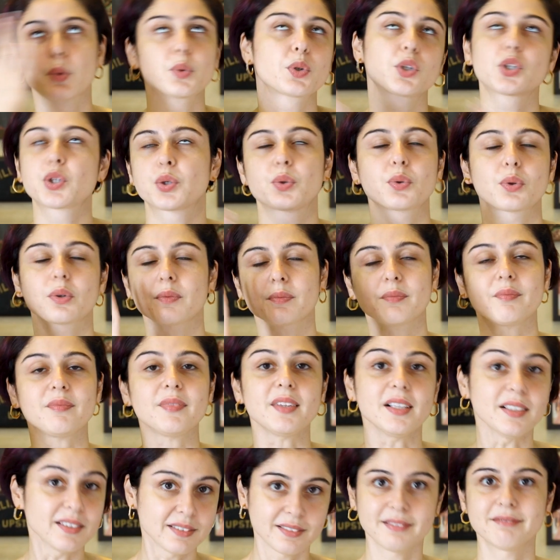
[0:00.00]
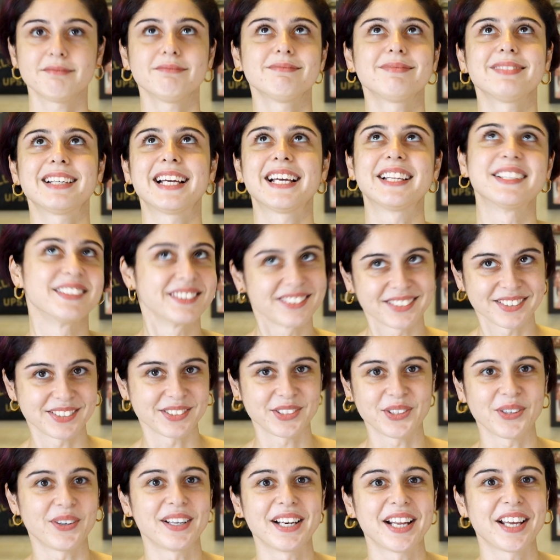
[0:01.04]
shh, and
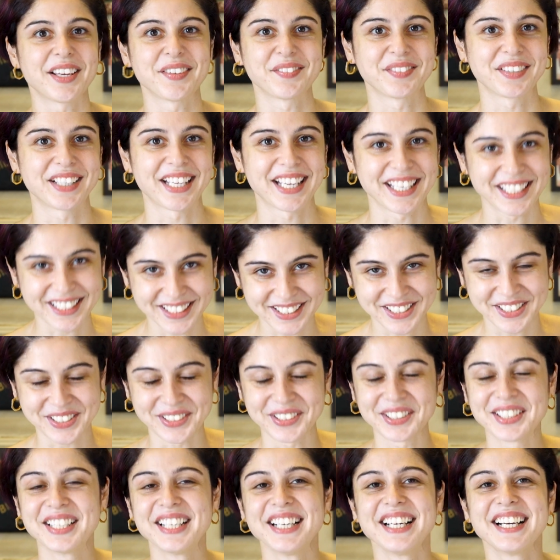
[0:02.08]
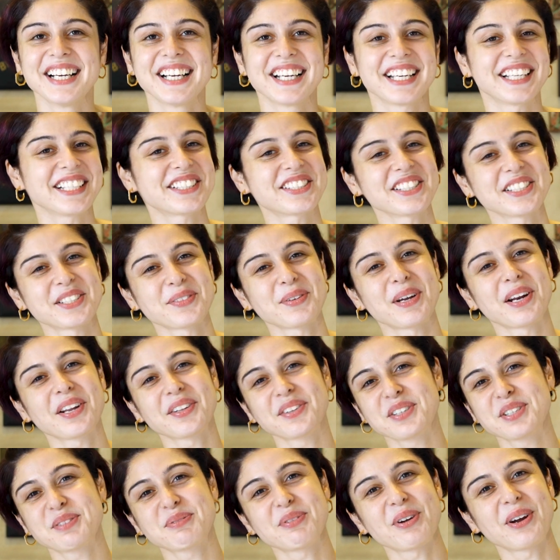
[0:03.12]
you're alive again. So it's just one of
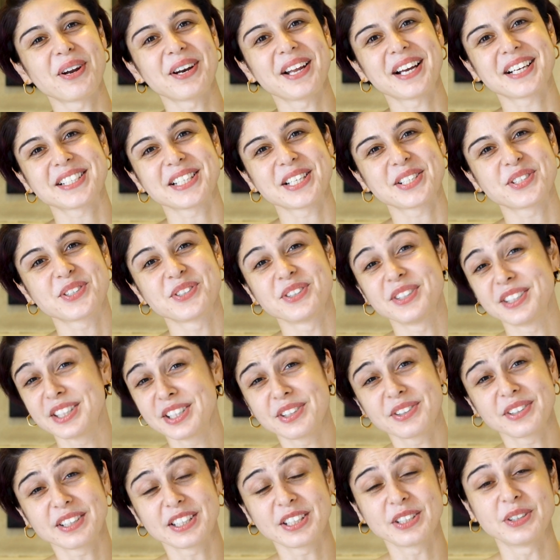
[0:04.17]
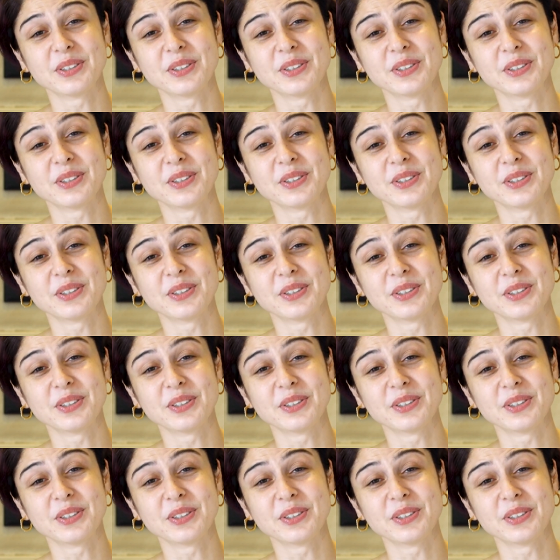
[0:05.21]
those products that's really, really